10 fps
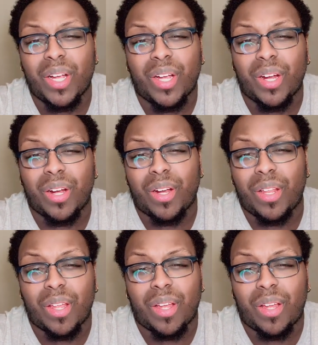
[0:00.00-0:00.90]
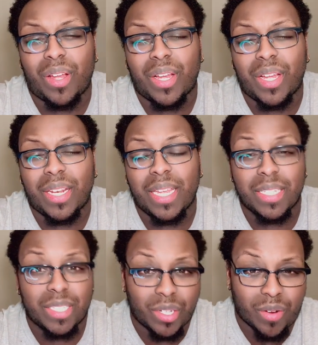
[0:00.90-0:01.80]
girl on
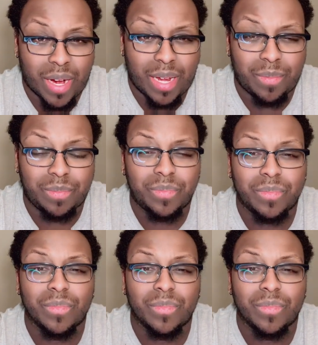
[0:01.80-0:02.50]
Instagram